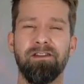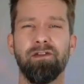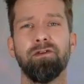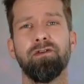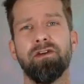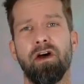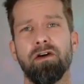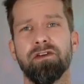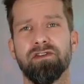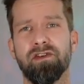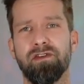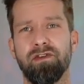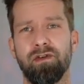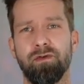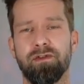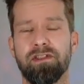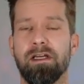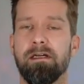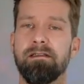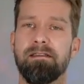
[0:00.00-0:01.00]
You could also
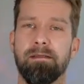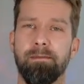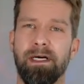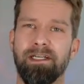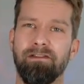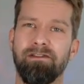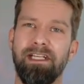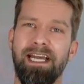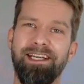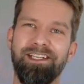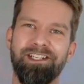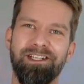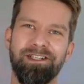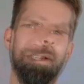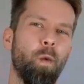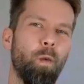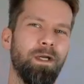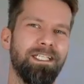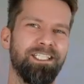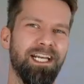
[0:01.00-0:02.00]
use custom
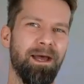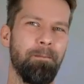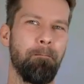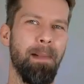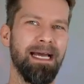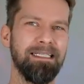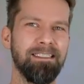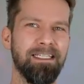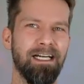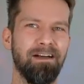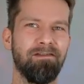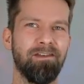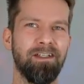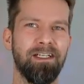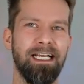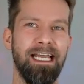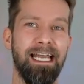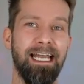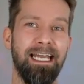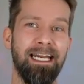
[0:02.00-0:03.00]
annotations, which I might
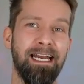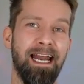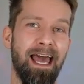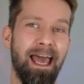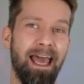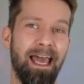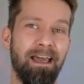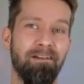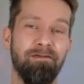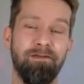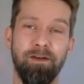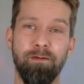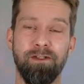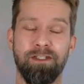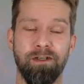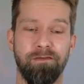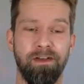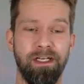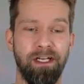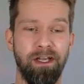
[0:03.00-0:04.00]
cover in a
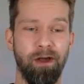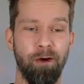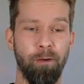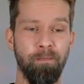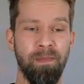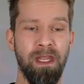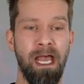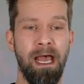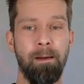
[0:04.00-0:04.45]
future video.